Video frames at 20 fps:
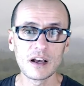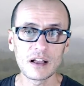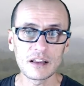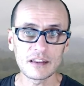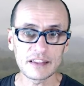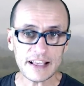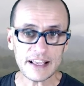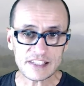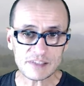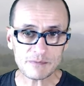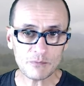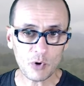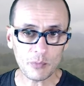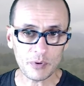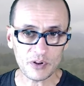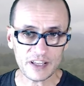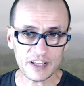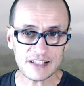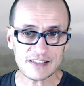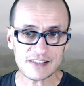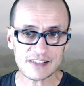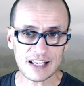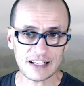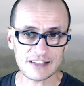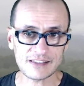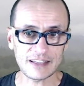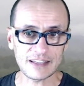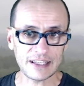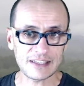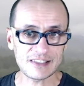Less mobile
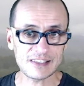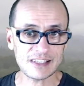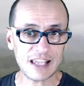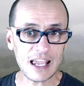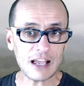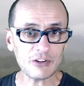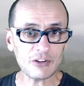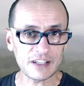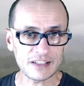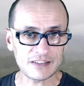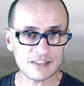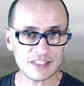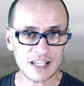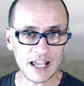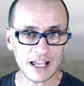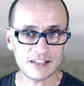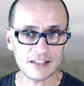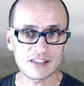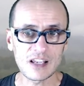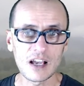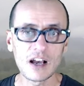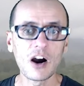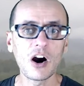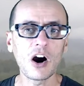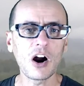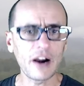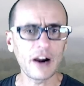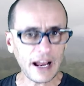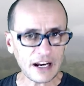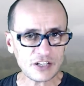insects like scale insects
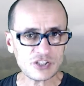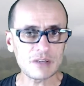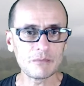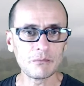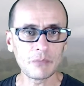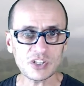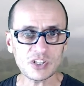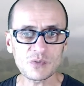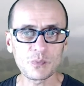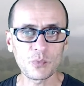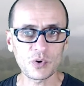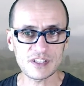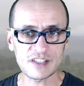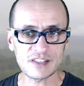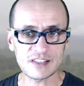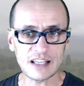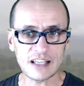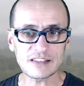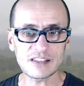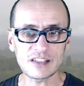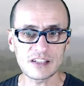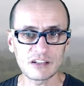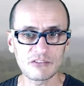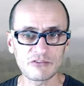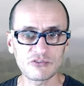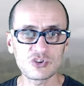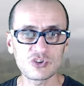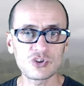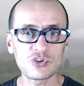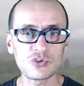are actually much more
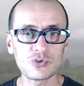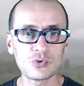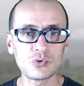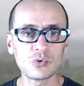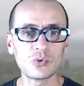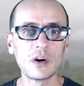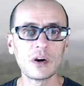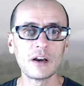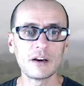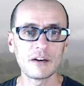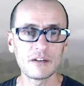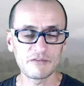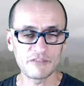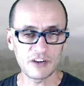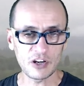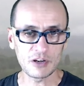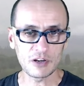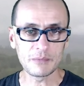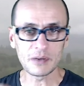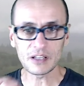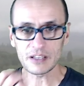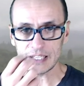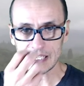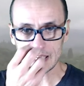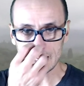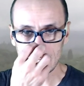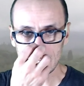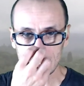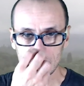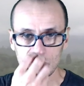sensitive to
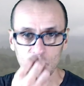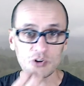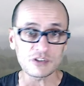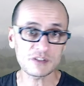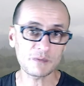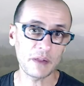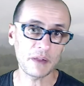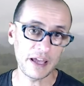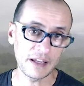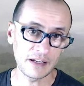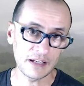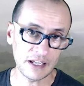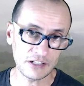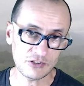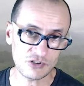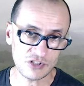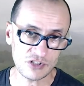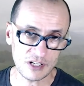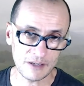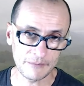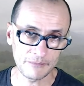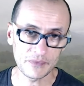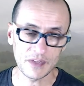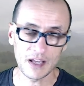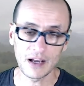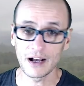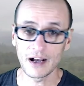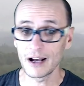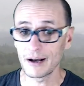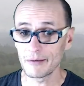variability in host plant nitrogen
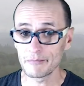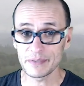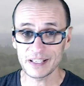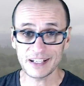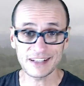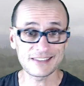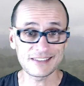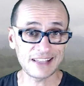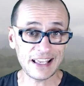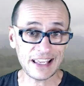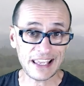uh, because they